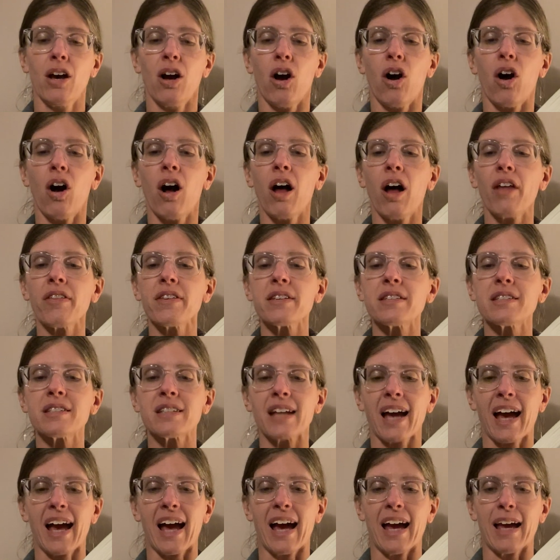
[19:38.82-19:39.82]
All this
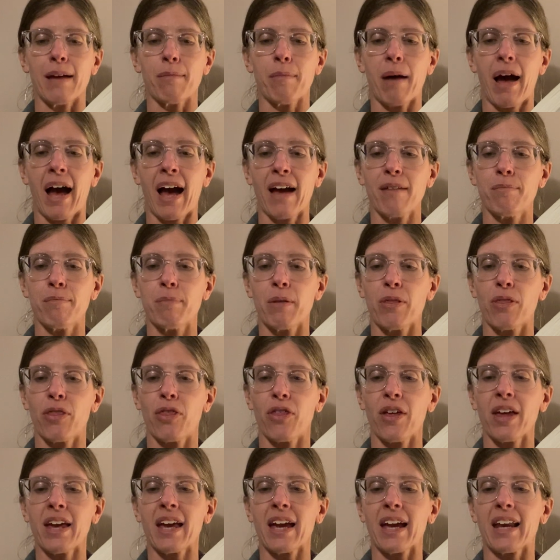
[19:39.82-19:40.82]
time, I've been
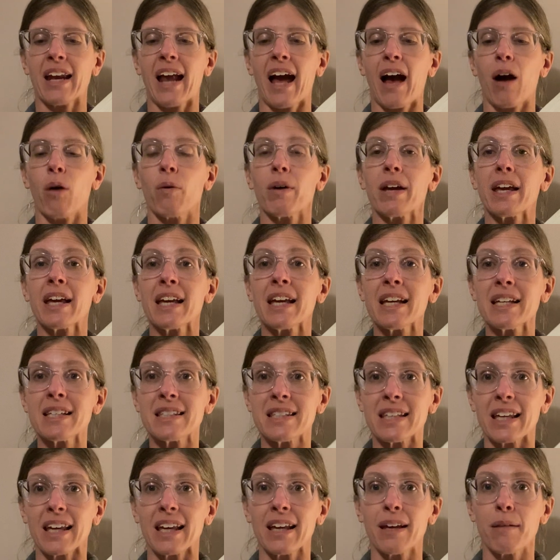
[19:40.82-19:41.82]
thinking how
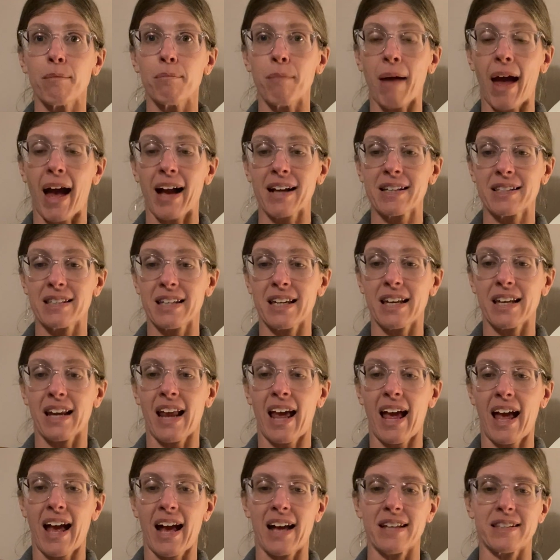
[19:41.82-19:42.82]
easy Maxine
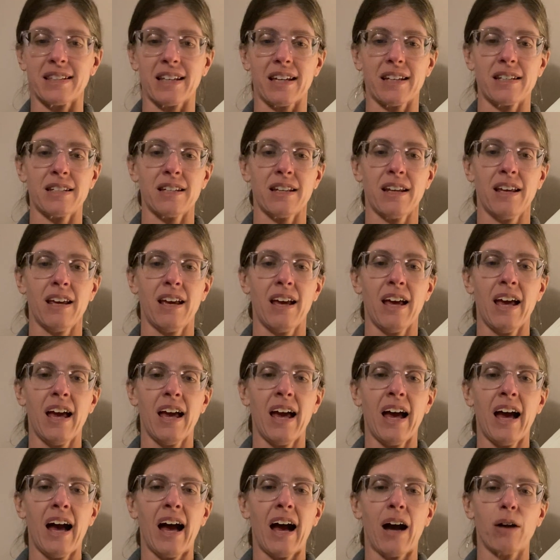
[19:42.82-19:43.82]
has it,
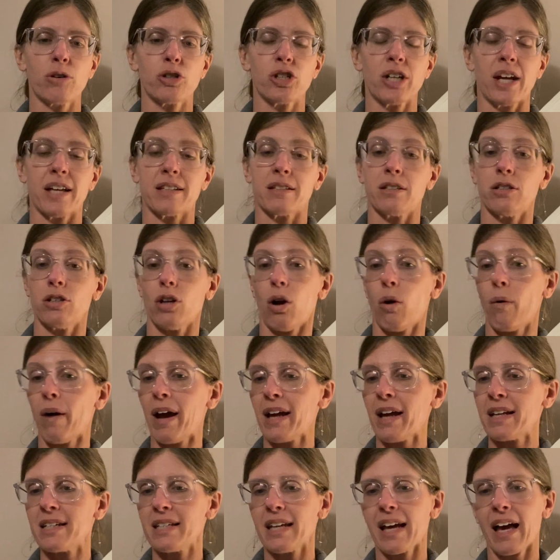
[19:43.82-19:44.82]
how she has no
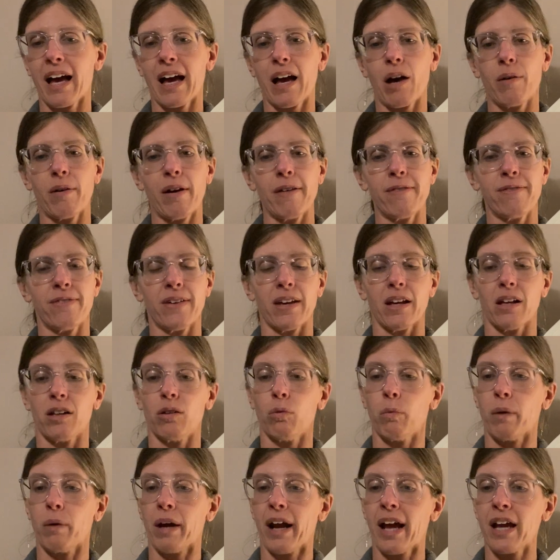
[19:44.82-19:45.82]
idea how I
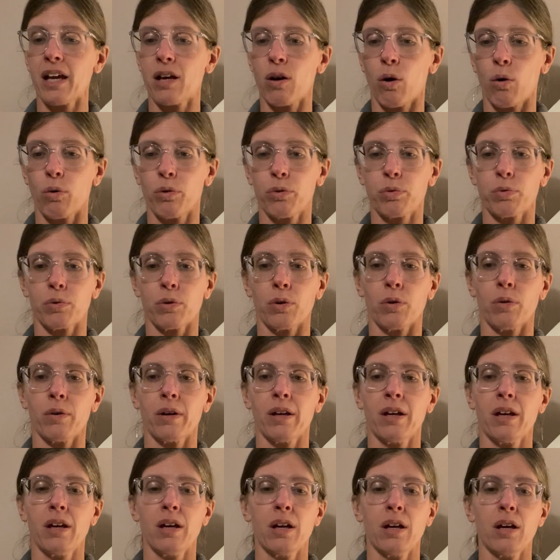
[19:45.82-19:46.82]
feel, what I go
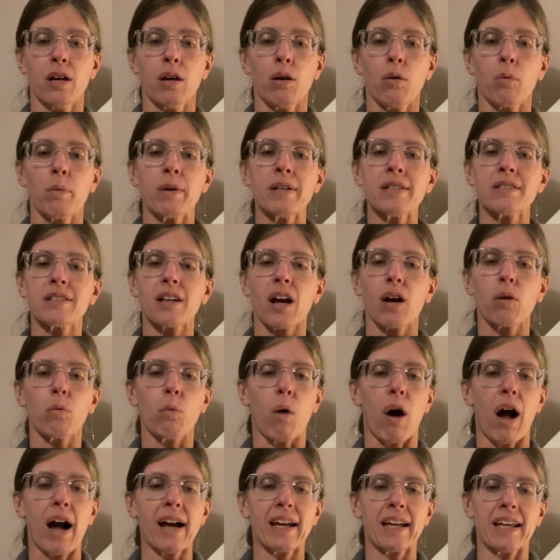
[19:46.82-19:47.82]
through. We start
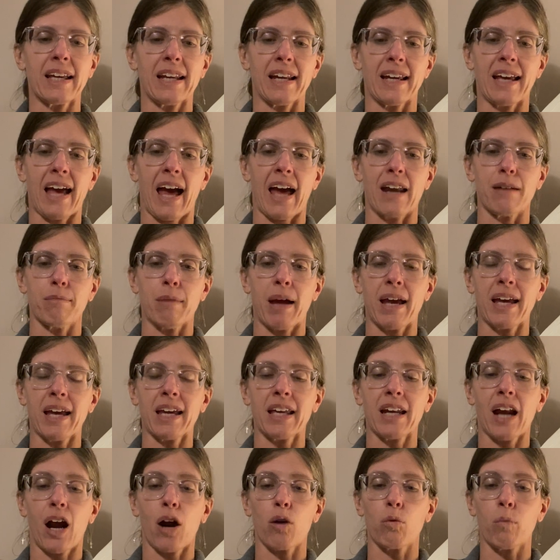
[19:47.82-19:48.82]
walking again,
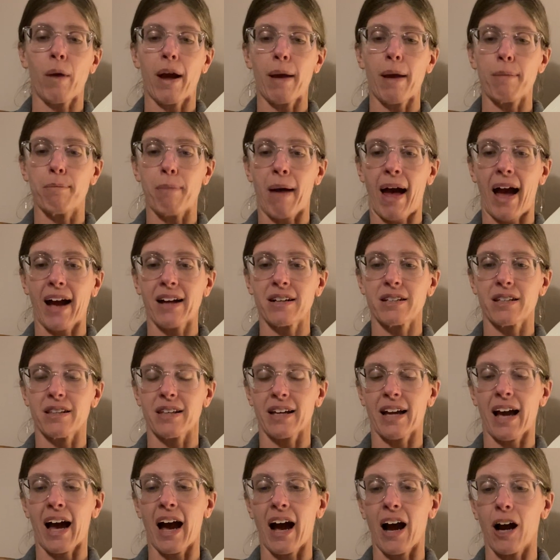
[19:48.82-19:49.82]
making our way back to the
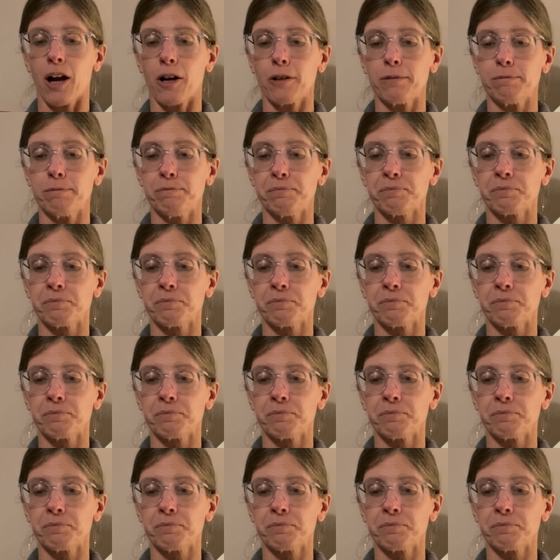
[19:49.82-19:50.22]
car.